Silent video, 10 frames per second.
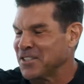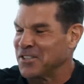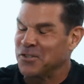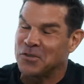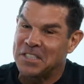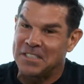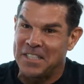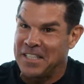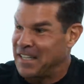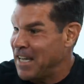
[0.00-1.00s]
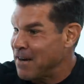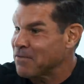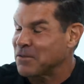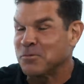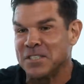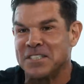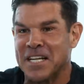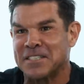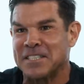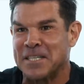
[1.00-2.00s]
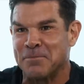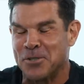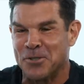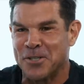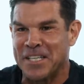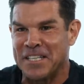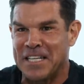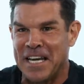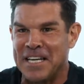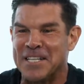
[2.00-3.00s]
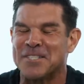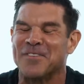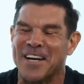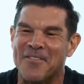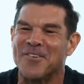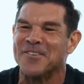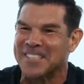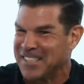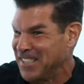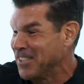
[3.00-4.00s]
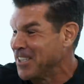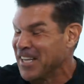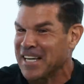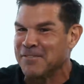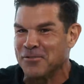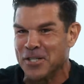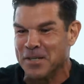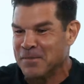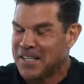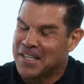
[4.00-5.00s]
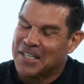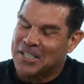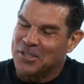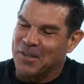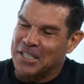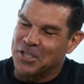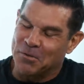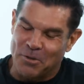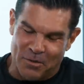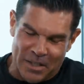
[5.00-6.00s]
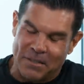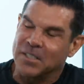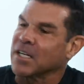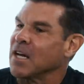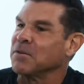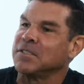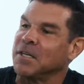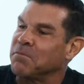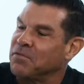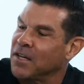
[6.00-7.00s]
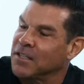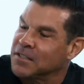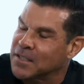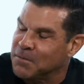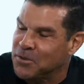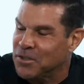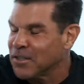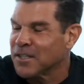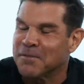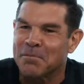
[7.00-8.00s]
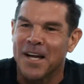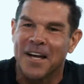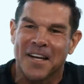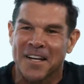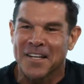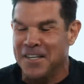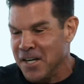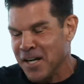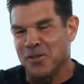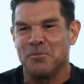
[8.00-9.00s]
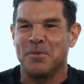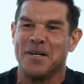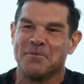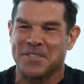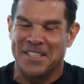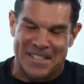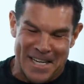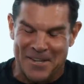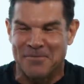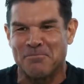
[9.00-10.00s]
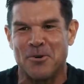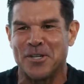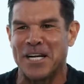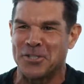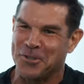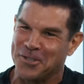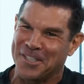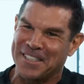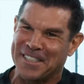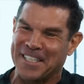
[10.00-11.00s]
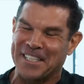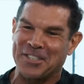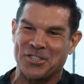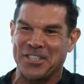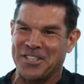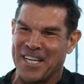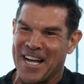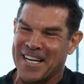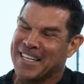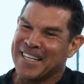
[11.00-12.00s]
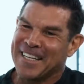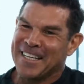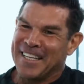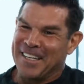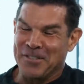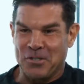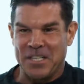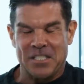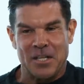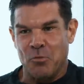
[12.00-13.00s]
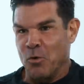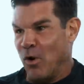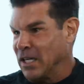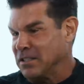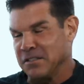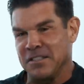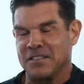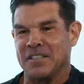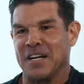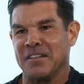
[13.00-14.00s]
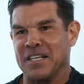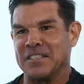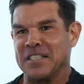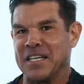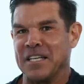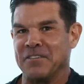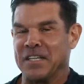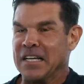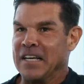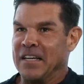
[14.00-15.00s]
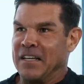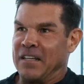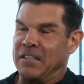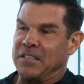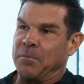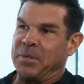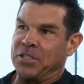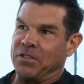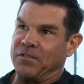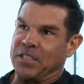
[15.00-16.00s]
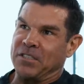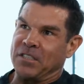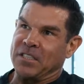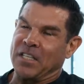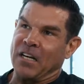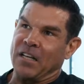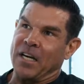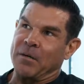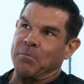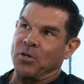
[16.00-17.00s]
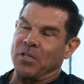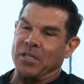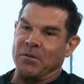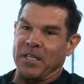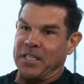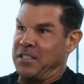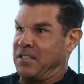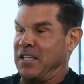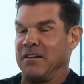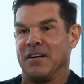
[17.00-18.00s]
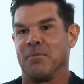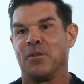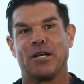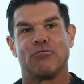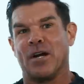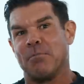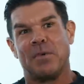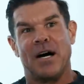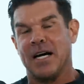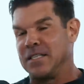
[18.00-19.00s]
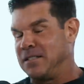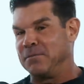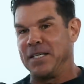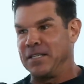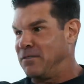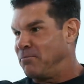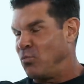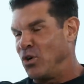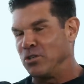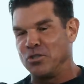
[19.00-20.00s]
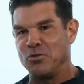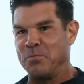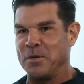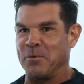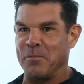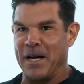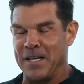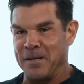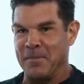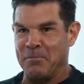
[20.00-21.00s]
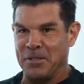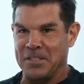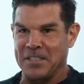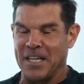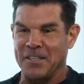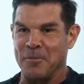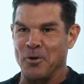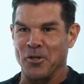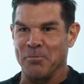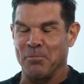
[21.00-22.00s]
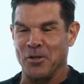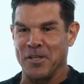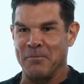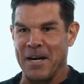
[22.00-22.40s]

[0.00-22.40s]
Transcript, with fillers: So the only seat left was next to Kipchoge and the oh, Kenyans, no. but everyone's clearly like avoiding him. So I just went over there. I was like, hey, what's up, fellas? Kipchoge, bang, knuckle bump, sit down, putting our shoes on together, chit chatting. It was crazy. And then we walked out to the start line together, and there's a picture of us on the start line in Berlin where he's there, and I'm like right behind him, like one or two people behind him about to start the Berlin